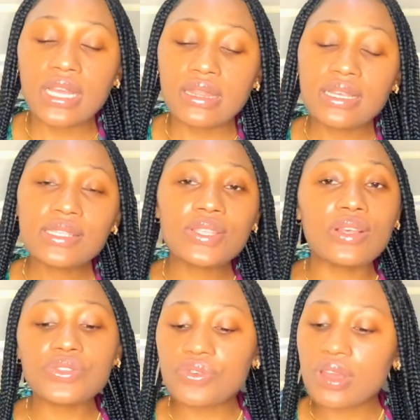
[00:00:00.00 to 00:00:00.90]
this
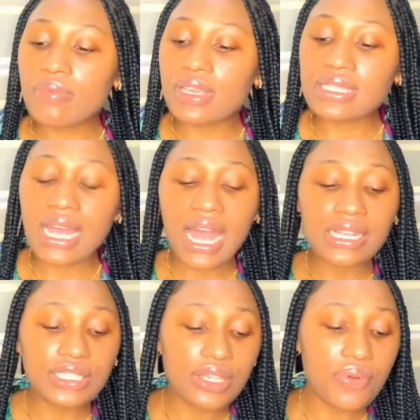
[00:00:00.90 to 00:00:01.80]
sunscreen is
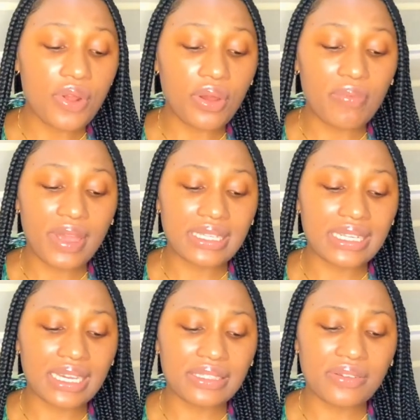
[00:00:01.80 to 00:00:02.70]
actually
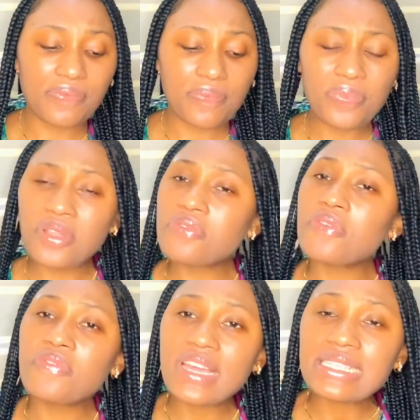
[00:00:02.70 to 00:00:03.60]
recommended
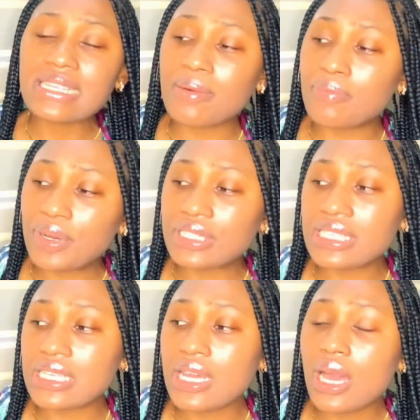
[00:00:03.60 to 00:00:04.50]
for face and
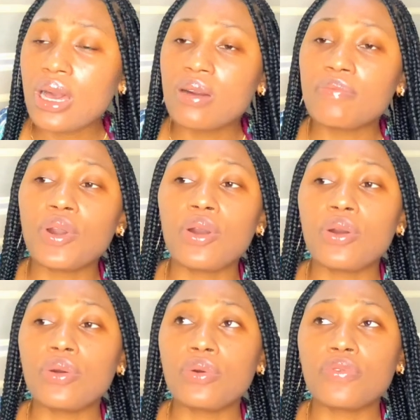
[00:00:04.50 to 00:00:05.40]
body,
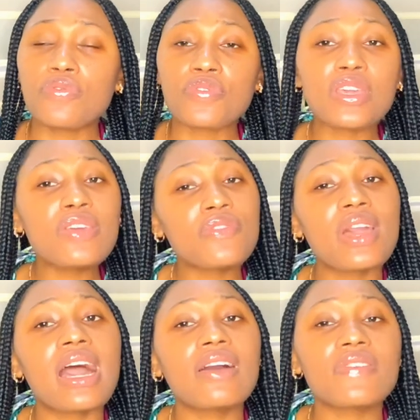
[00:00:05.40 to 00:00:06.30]
but if you
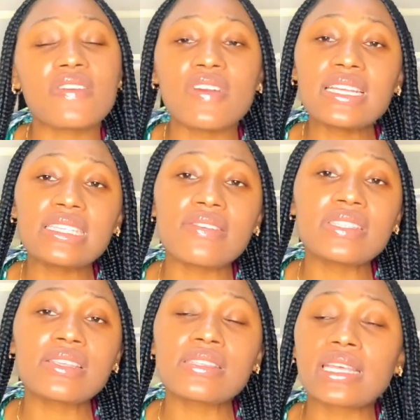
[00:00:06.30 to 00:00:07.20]
have a very
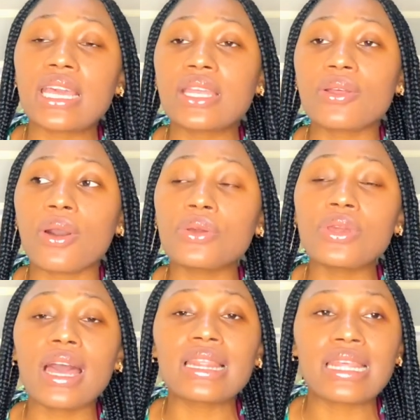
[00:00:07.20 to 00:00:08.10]
sensitive skin or
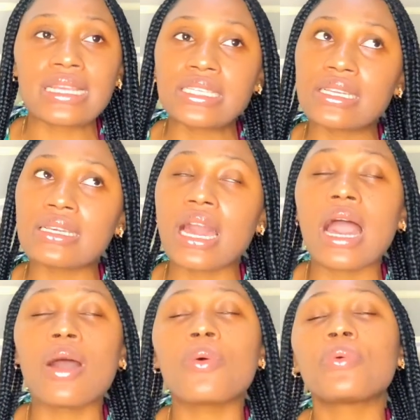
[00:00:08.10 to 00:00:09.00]
you are allergic,
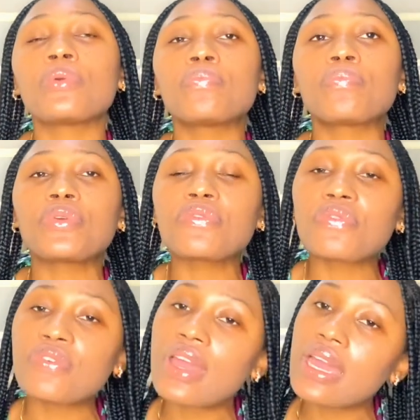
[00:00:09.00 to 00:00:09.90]
I will
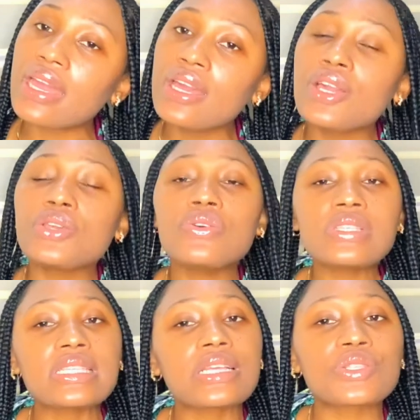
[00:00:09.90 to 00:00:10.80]
prefer you
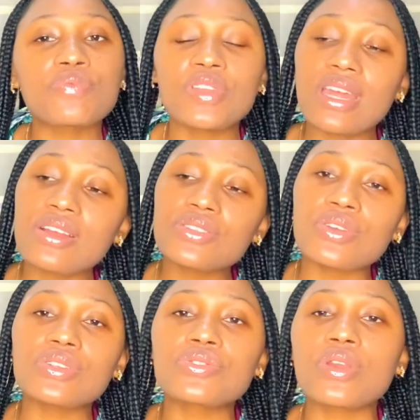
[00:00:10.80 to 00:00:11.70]
stick to mineral
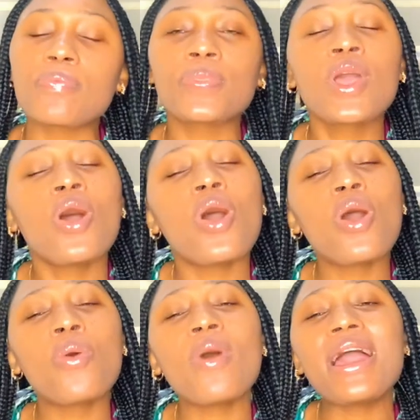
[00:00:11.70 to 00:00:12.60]
sunscreen,
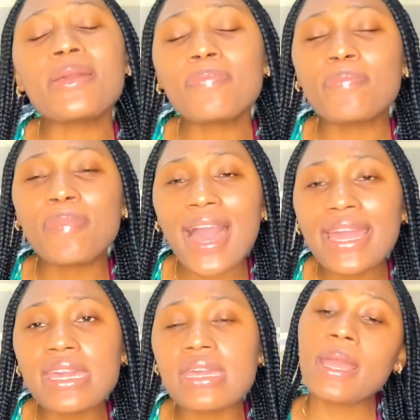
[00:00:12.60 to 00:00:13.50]
or while
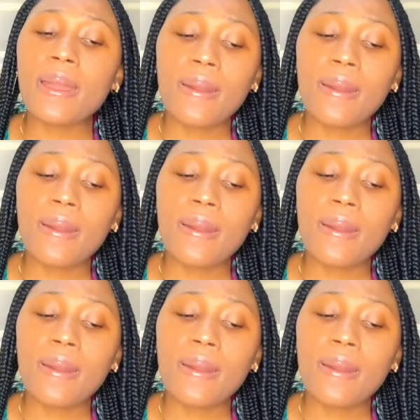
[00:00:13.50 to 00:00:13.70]
buying